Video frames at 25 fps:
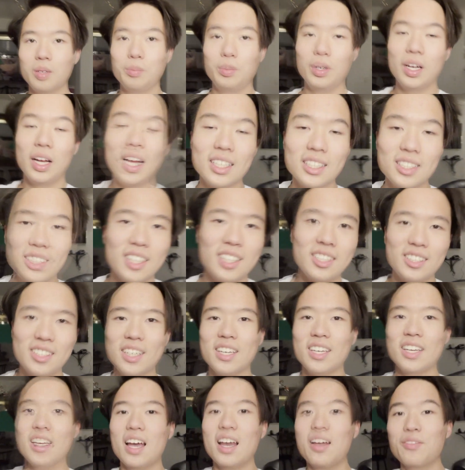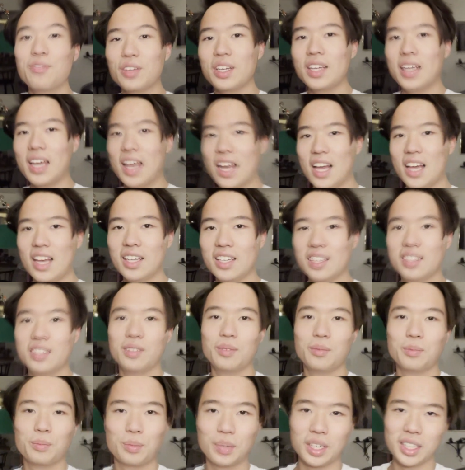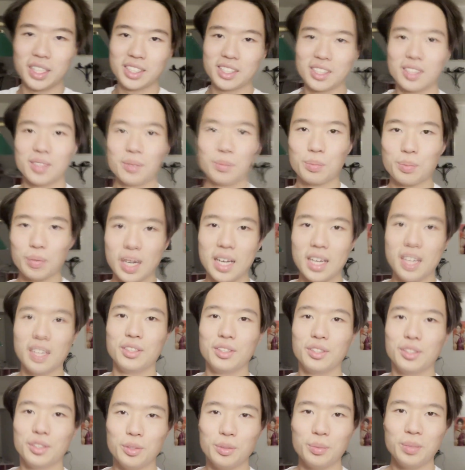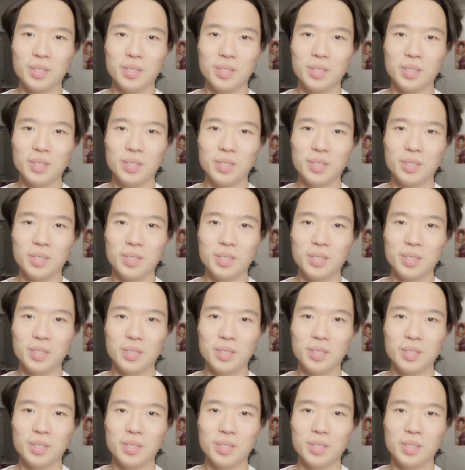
But as they say, every end brings a brand new